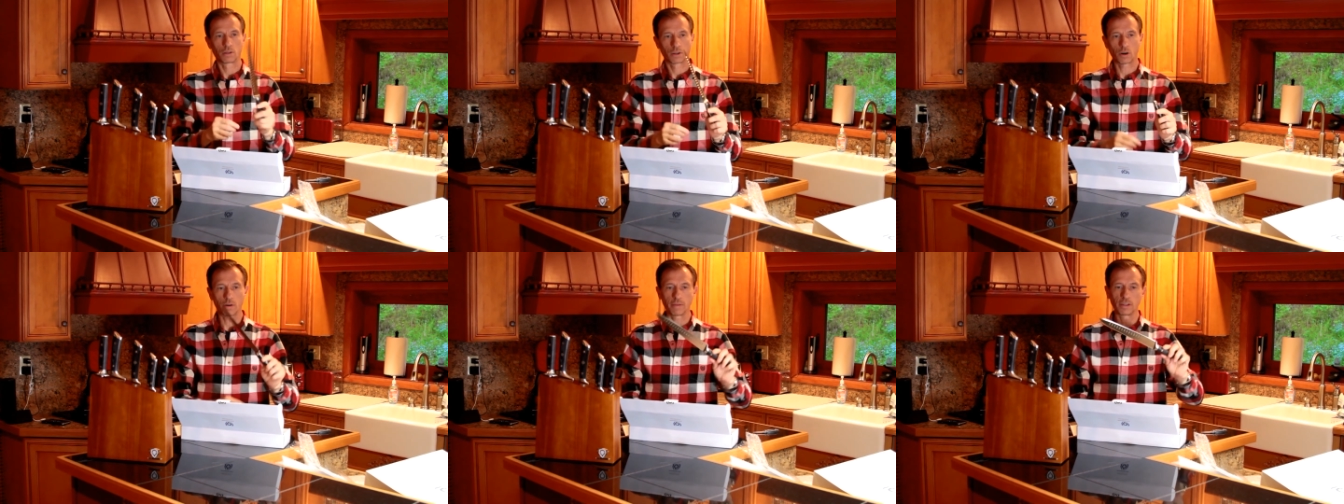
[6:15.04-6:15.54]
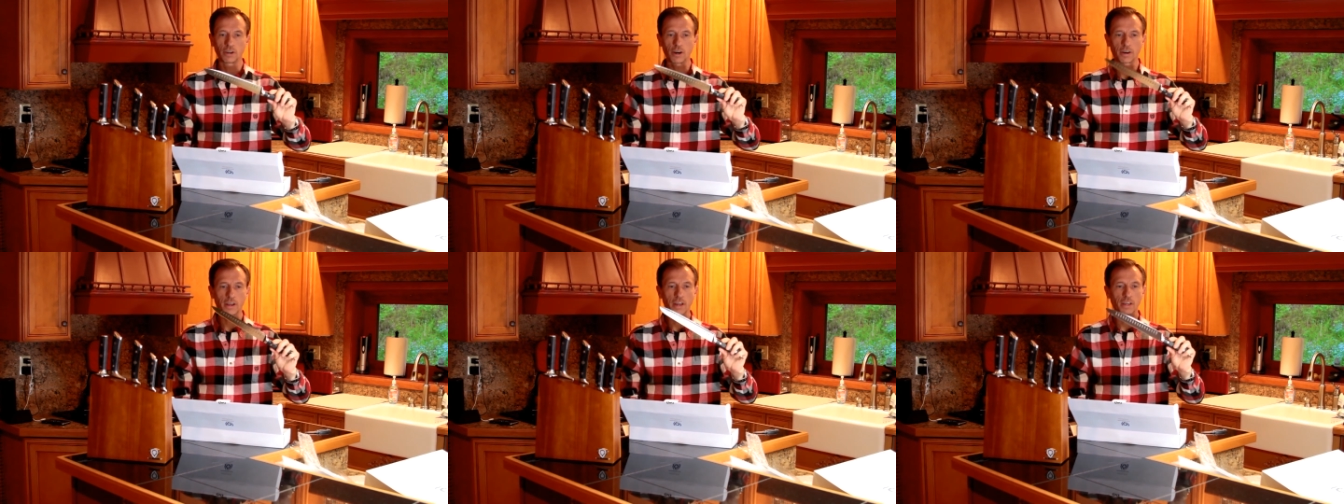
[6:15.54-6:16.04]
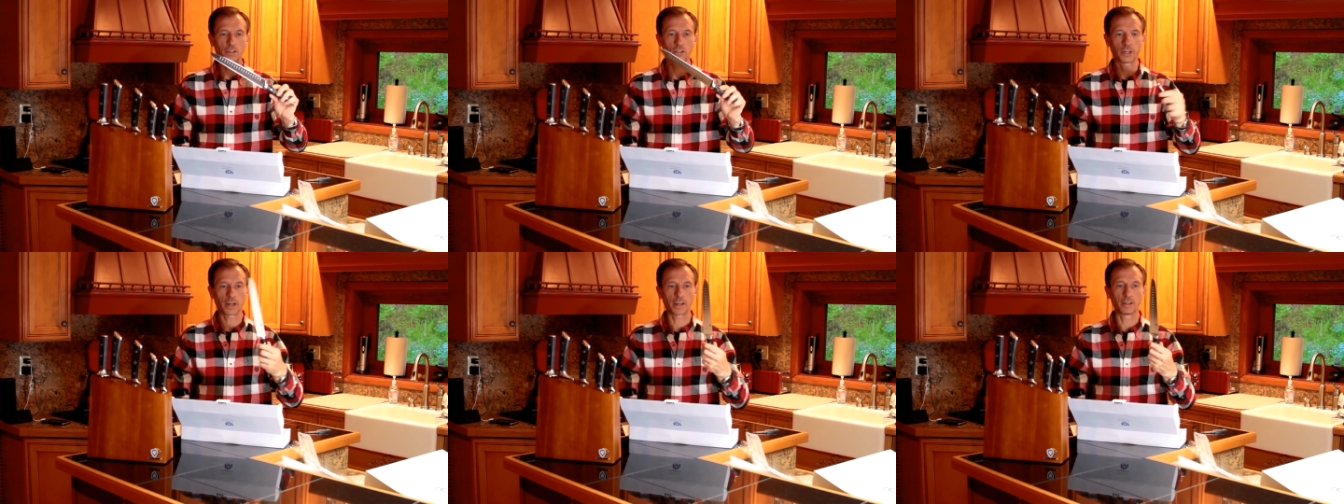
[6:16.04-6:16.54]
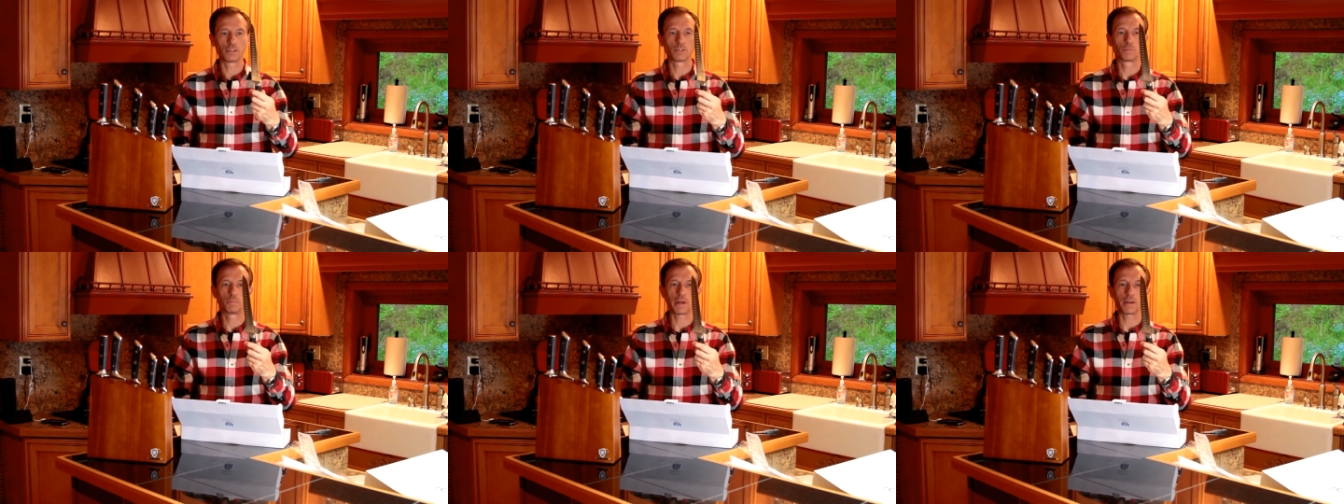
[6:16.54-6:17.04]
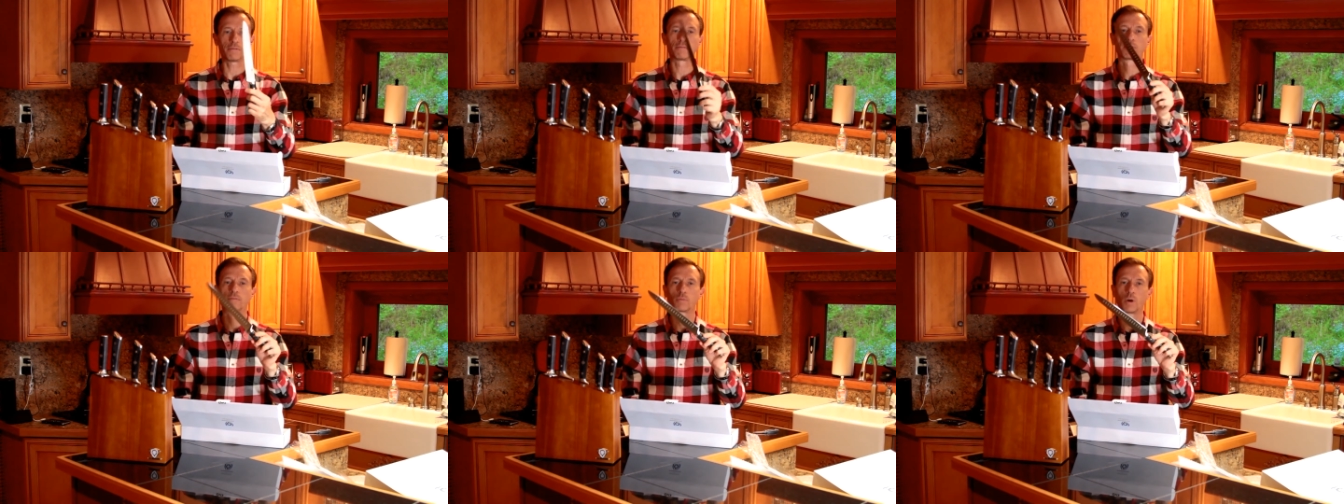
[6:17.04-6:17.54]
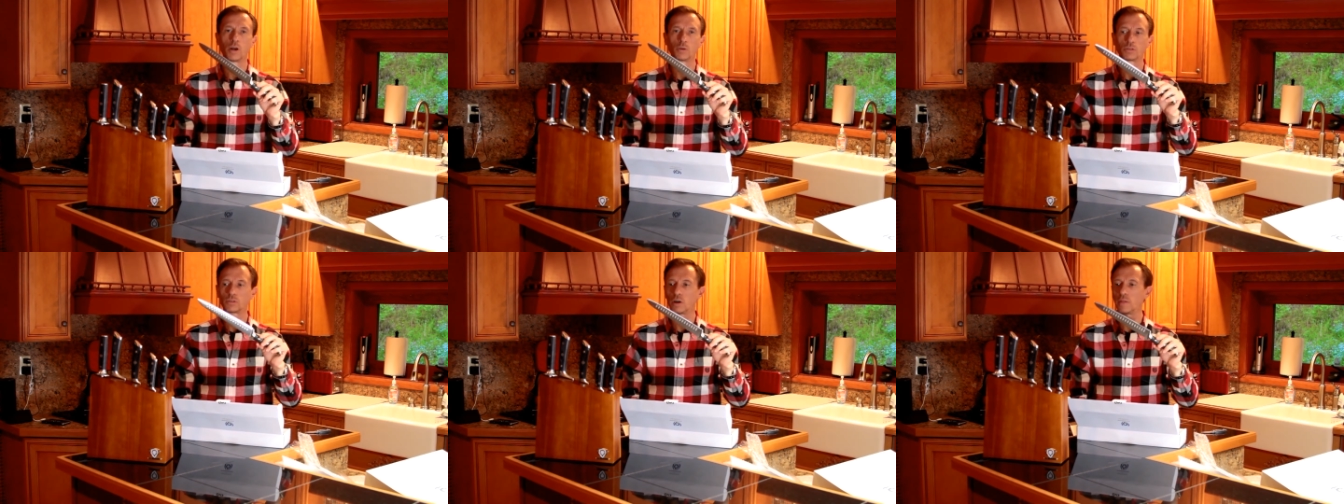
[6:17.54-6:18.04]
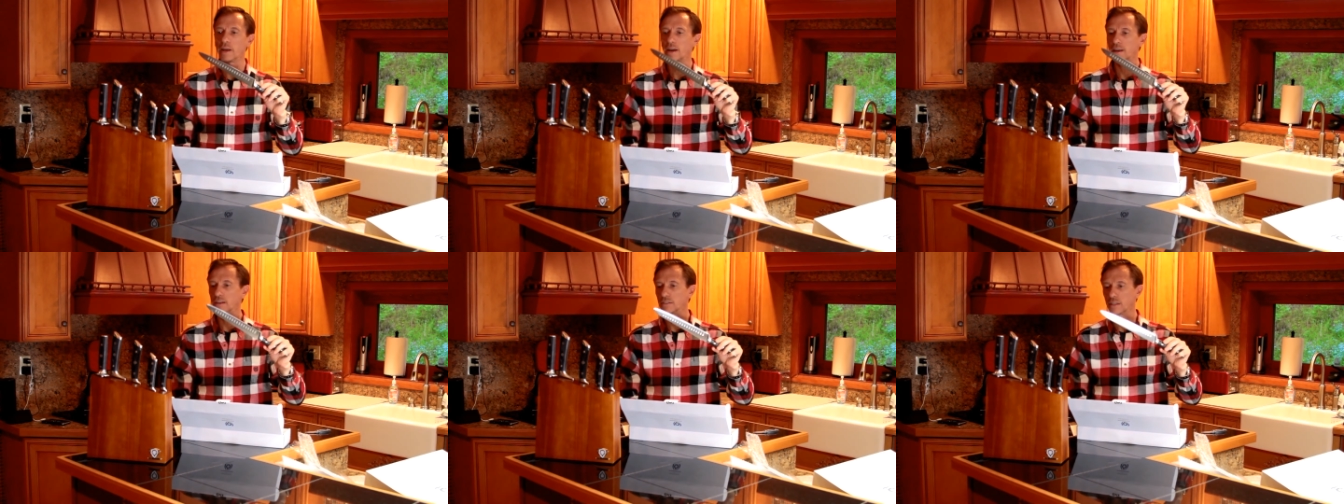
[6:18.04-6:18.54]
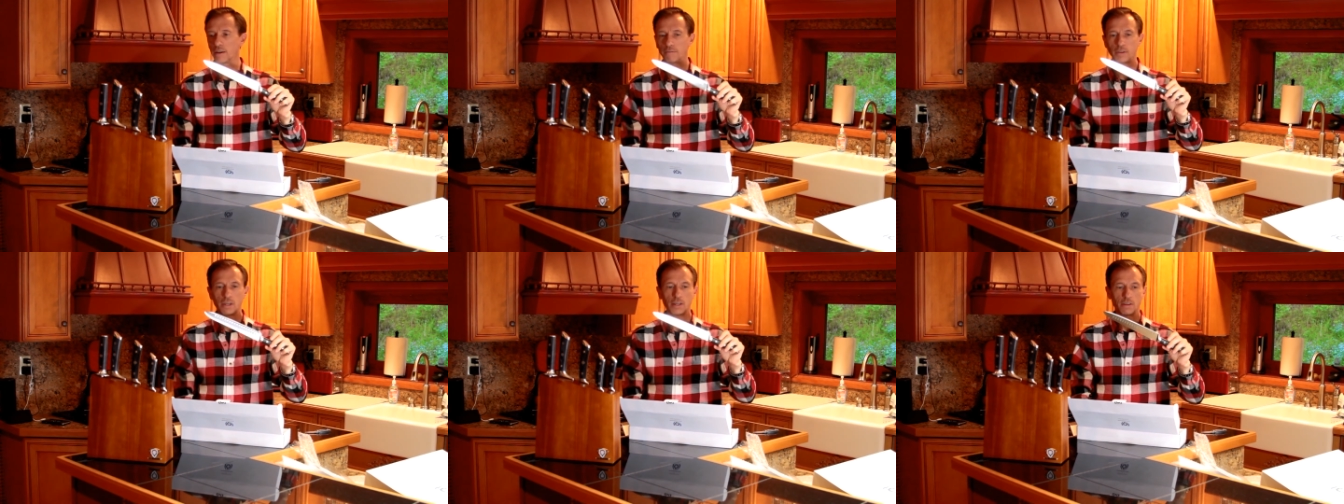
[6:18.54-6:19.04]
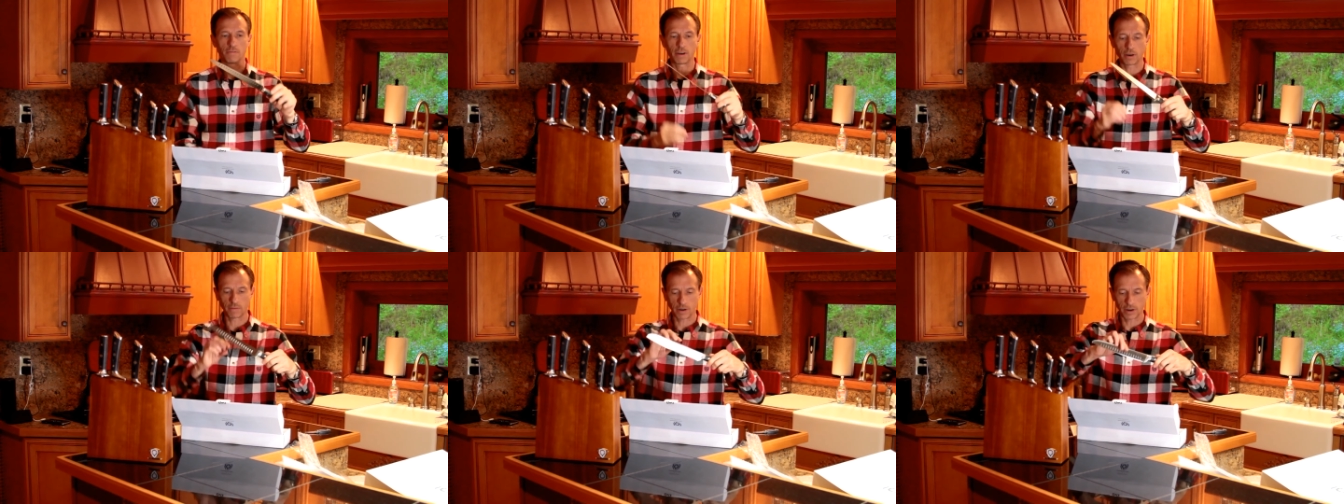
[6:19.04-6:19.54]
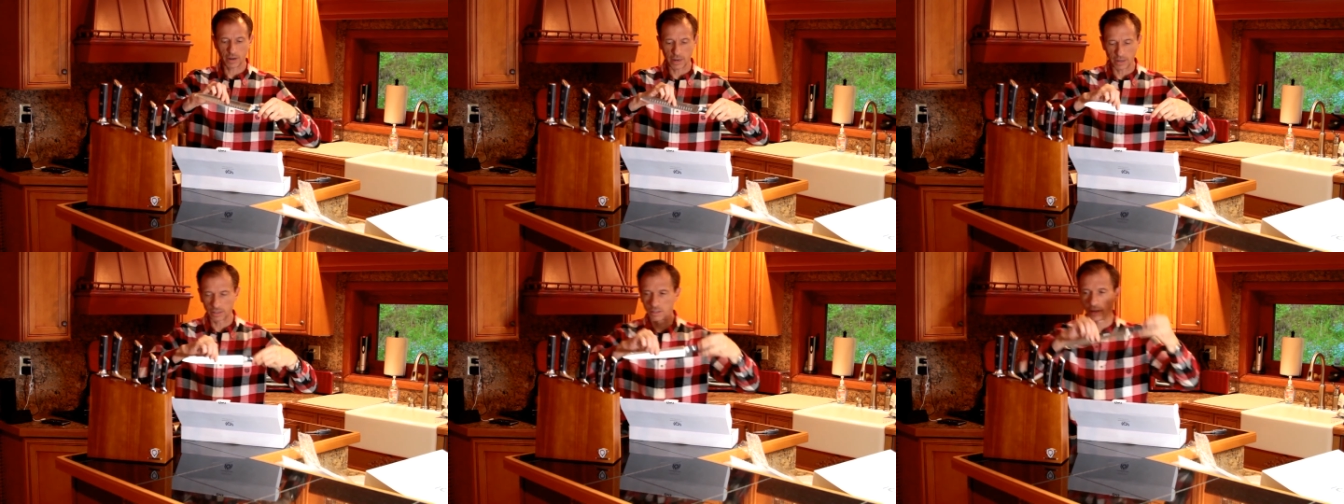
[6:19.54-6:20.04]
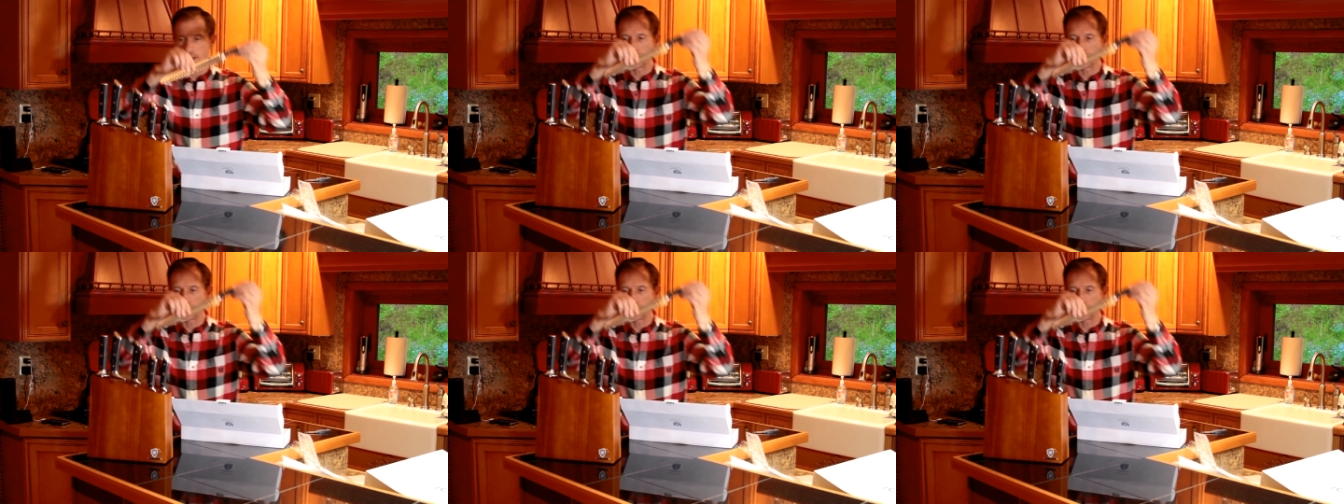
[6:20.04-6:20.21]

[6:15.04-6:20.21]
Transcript: Carving turkey, chickens, beef, roast, all that kind of stuff. Very, very nice.